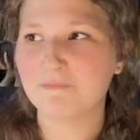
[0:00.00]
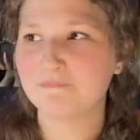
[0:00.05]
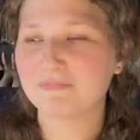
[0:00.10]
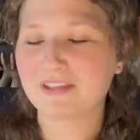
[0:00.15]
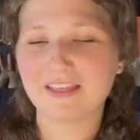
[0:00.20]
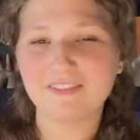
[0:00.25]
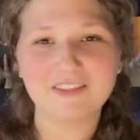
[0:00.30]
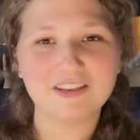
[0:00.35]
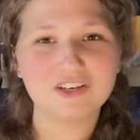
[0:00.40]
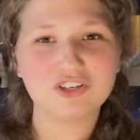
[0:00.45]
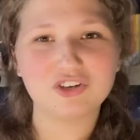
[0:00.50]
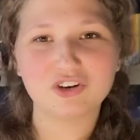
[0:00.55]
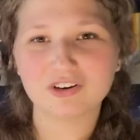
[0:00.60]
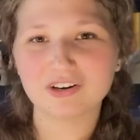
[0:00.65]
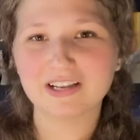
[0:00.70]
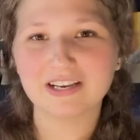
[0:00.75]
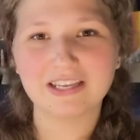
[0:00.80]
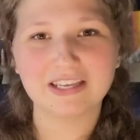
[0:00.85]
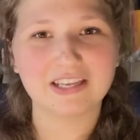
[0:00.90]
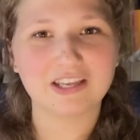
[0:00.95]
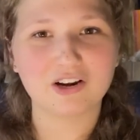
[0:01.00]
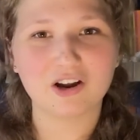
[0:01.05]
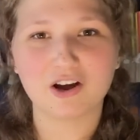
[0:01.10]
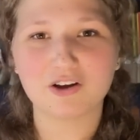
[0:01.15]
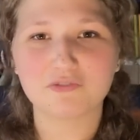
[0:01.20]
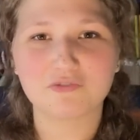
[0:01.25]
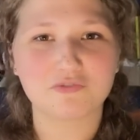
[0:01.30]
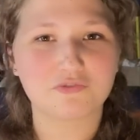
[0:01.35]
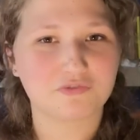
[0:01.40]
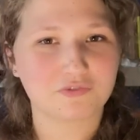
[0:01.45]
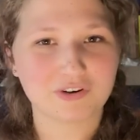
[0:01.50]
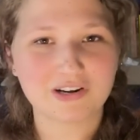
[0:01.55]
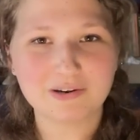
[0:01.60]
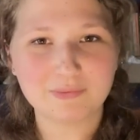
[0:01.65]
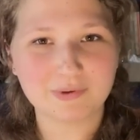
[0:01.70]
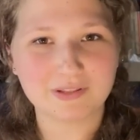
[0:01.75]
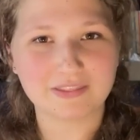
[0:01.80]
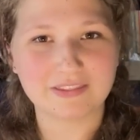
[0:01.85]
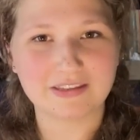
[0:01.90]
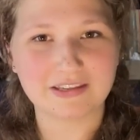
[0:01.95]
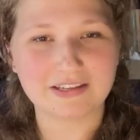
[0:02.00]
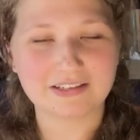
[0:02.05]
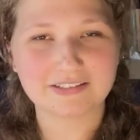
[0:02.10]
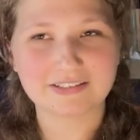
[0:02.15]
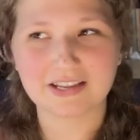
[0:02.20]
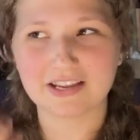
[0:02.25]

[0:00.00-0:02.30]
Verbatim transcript: and then you're gonna get off free with this